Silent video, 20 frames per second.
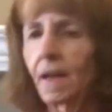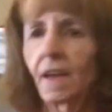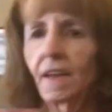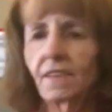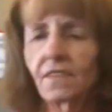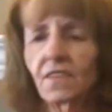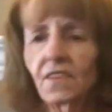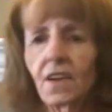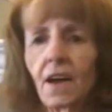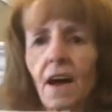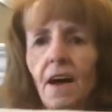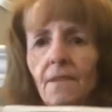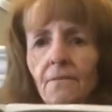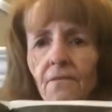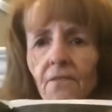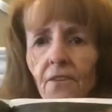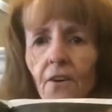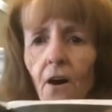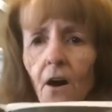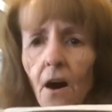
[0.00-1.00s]
It's time
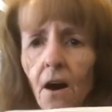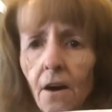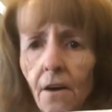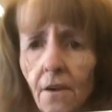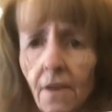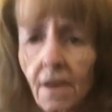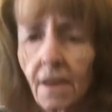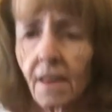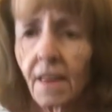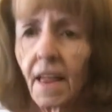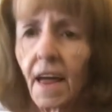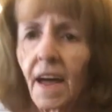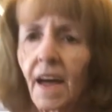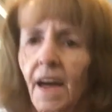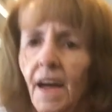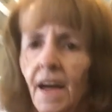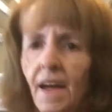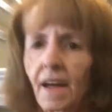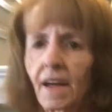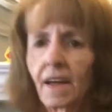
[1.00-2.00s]
for art
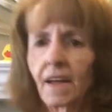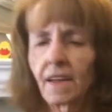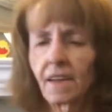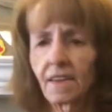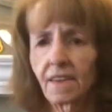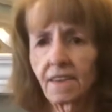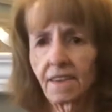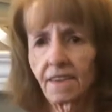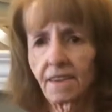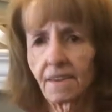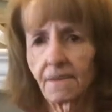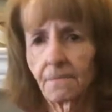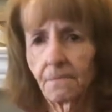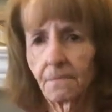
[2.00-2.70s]
class.